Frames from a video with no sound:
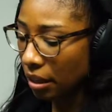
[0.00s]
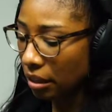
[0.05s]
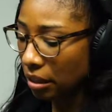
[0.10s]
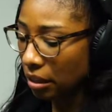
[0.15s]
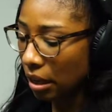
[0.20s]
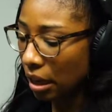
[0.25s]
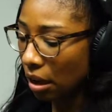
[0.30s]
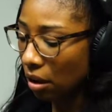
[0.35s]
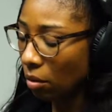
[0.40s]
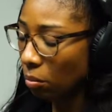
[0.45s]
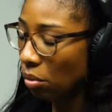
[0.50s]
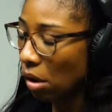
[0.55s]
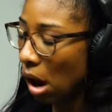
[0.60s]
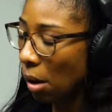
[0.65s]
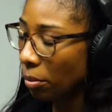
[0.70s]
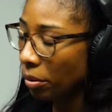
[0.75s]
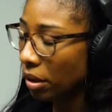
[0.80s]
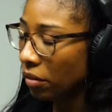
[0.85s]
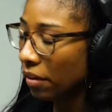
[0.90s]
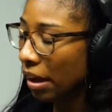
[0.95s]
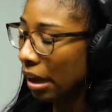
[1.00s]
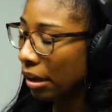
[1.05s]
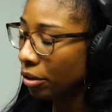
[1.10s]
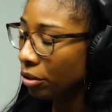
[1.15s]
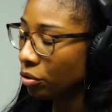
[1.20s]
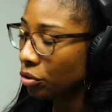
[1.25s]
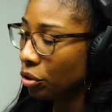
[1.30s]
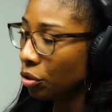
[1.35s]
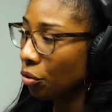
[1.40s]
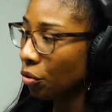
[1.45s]
now property
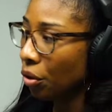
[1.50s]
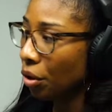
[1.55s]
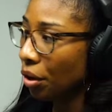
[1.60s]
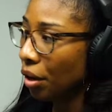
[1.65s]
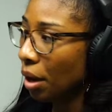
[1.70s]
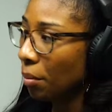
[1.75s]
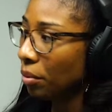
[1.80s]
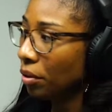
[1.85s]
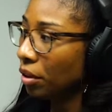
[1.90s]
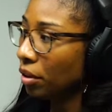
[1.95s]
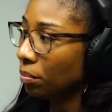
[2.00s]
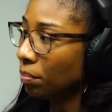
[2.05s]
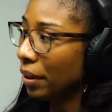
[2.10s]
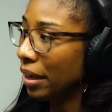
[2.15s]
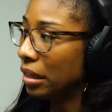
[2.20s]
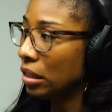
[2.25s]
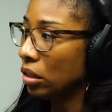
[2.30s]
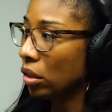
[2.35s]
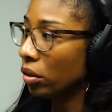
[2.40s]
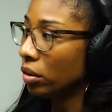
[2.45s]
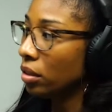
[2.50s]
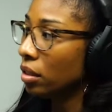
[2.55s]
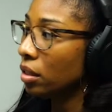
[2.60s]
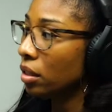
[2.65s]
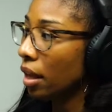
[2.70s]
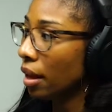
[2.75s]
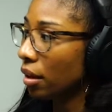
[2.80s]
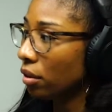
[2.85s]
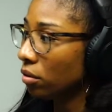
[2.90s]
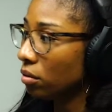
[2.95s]
values are going up based on
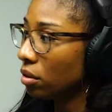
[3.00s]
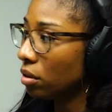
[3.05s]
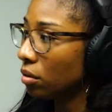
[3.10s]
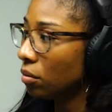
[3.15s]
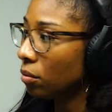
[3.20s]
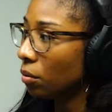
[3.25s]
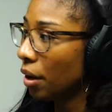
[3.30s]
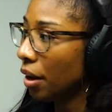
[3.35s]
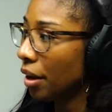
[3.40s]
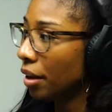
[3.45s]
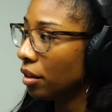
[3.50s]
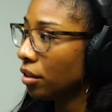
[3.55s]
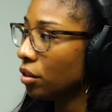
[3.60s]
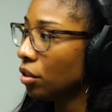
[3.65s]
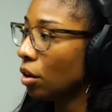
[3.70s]
sales, right?